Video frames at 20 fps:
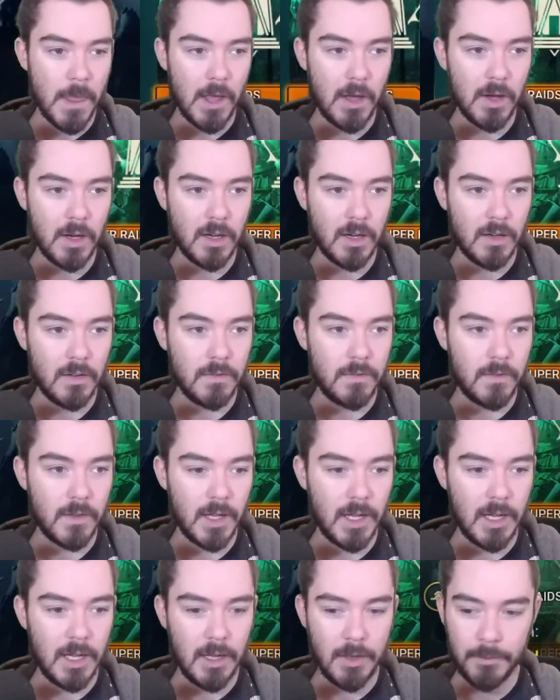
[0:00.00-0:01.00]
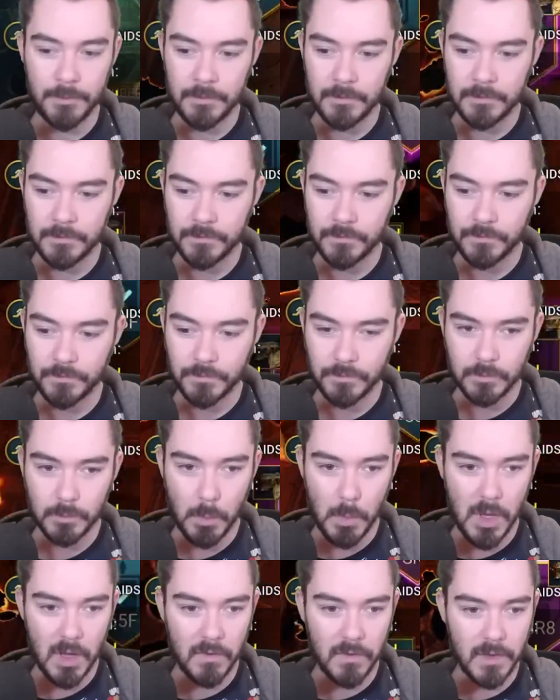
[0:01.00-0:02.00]
of um,
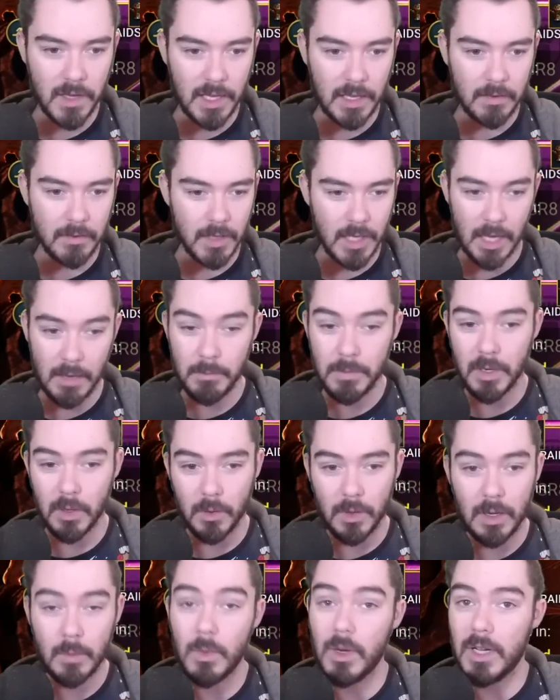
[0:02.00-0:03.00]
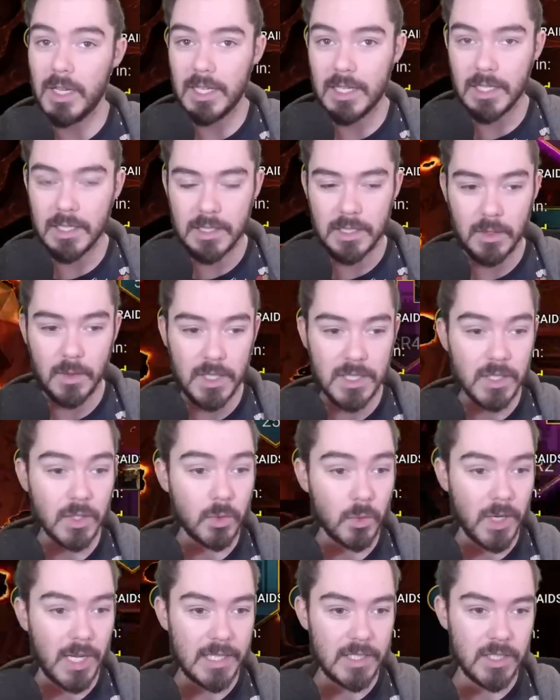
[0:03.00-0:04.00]
of Genbo and what he can do. He's a
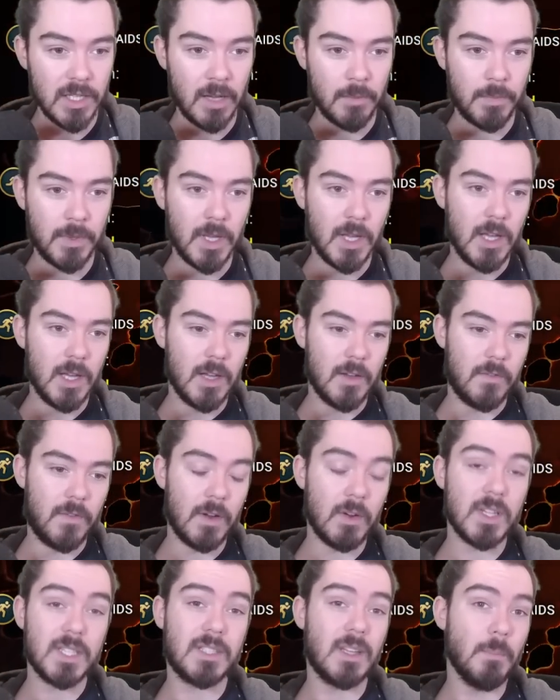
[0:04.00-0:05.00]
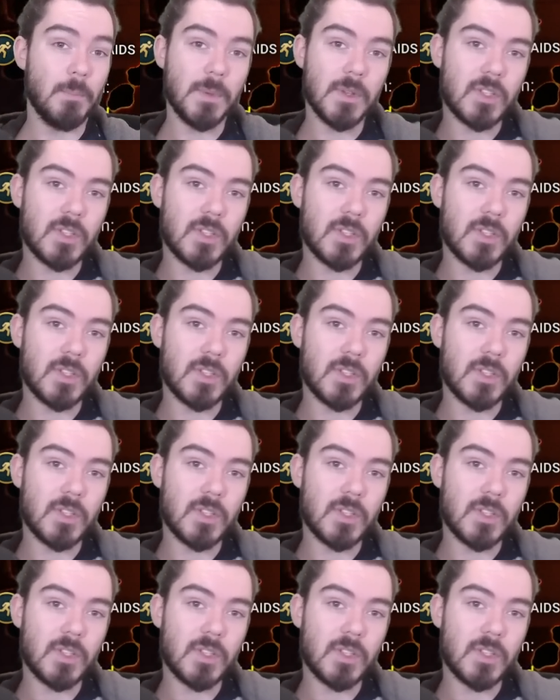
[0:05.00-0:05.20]
great champ. Very simple,